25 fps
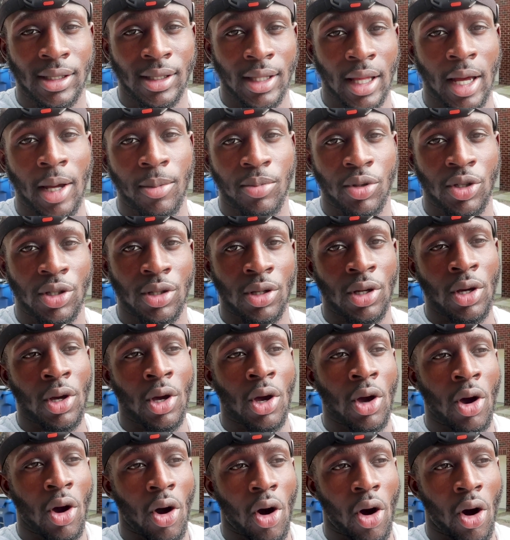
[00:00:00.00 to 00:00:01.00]
steps
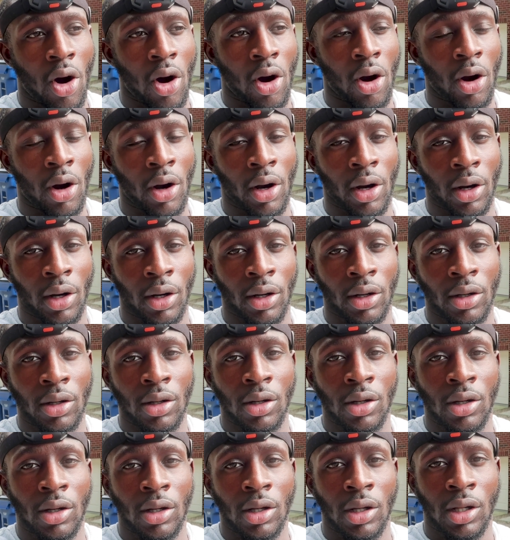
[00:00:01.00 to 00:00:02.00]
are
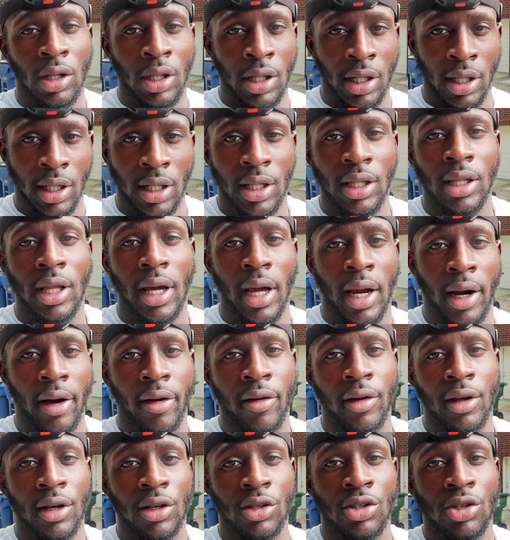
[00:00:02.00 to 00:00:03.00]
cleaning the
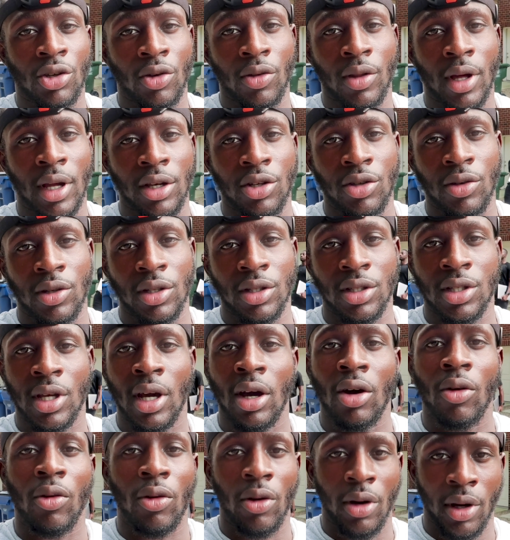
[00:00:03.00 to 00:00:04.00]
area so that you can
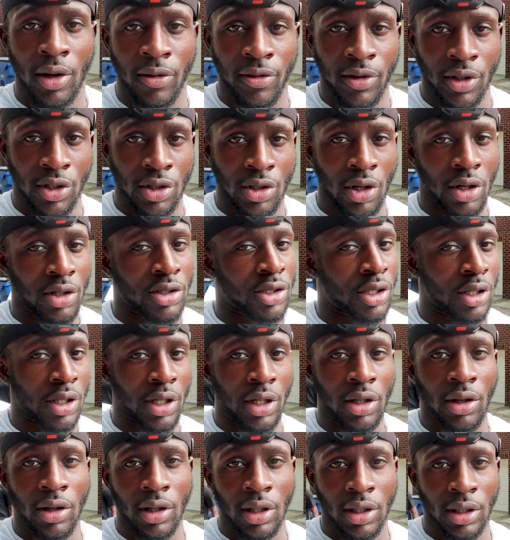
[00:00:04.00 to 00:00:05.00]
tell if it starts to
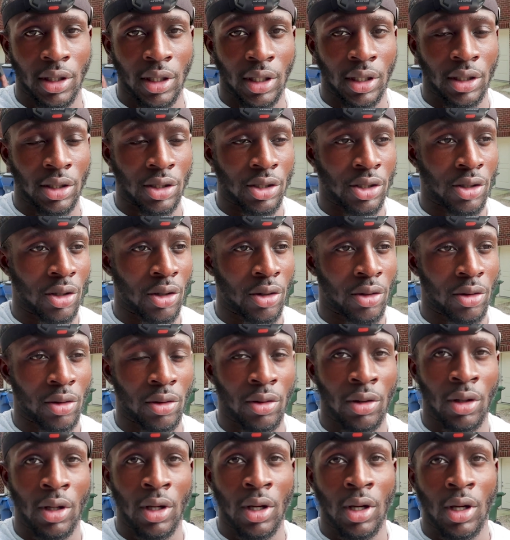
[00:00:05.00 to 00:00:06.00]
leak or anything.
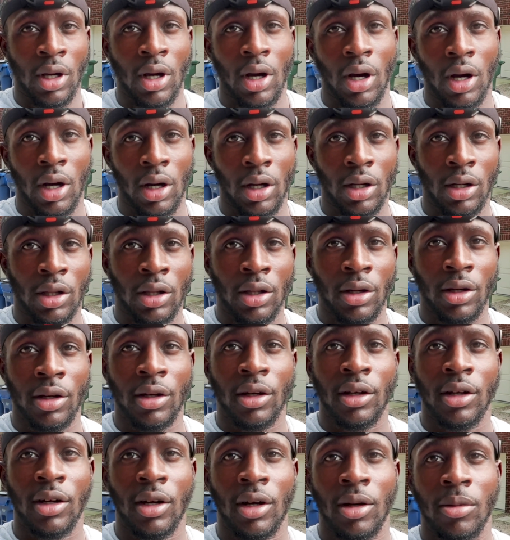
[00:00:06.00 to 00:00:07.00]
So
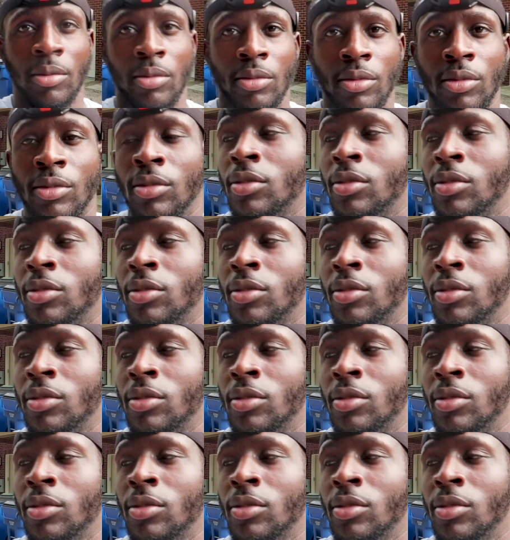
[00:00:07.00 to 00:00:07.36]
clearing it up.